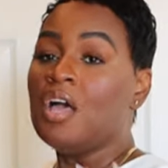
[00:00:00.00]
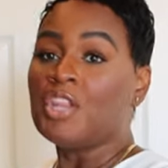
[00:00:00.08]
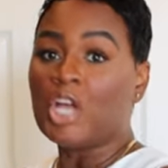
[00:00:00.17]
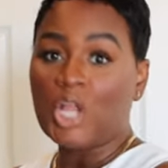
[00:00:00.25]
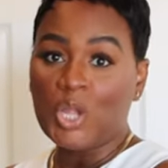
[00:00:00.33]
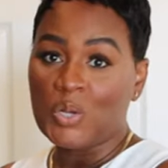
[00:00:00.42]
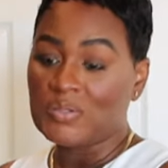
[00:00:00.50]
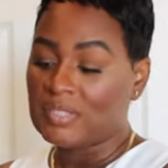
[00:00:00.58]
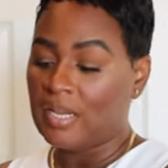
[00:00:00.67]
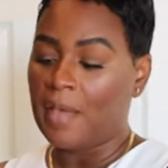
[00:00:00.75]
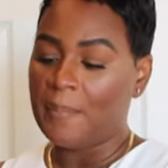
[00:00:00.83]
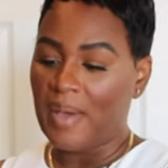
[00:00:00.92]
the clothes
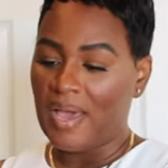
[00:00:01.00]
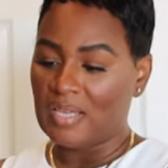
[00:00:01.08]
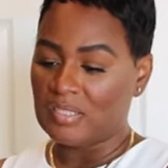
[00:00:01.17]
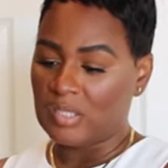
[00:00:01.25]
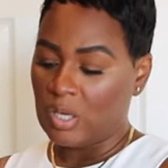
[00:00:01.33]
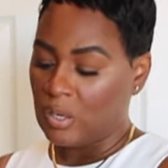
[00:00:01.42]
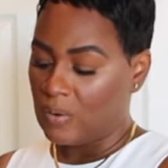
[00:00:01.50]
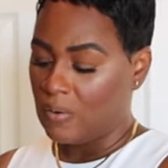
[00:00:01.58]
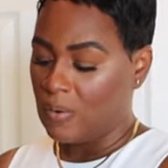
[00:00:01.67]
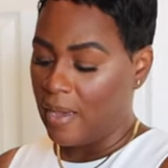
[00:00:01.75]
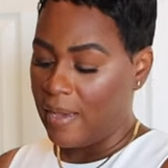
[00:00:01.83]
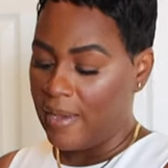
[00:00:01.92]
that i buy
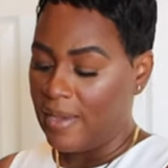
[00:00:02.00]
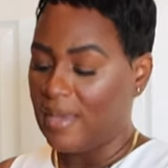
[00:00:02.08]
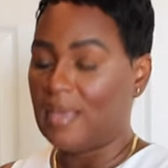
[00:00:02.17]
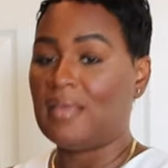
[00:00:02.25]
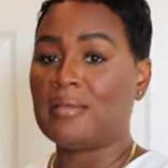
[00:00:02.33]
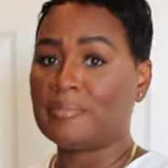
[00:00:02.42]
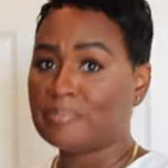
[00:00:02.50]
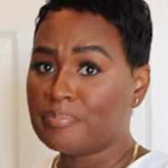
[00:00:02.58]
so i